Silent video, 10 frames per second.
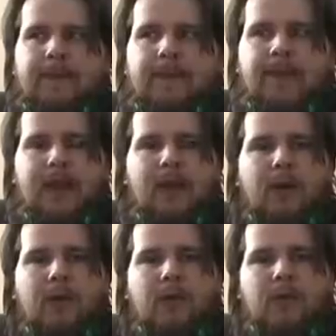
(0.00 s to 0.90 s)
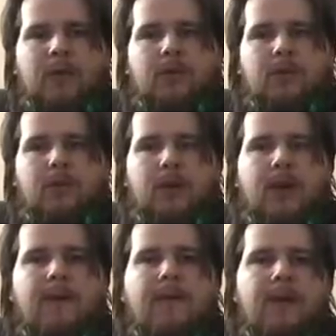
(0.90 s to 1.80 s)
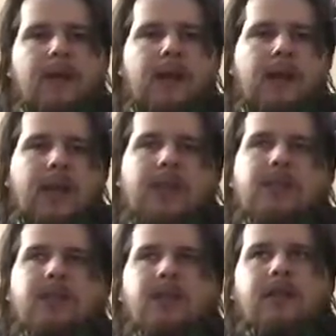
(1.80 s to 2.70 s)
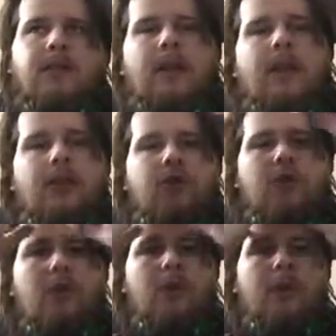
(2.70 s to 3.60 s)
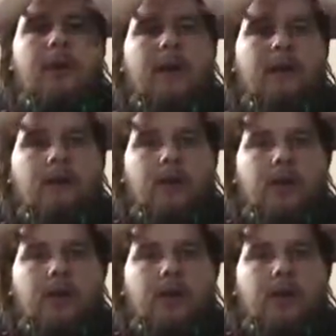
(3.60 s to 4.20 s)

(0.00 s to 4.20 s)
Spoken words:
Now, my feeling is that if I can talk about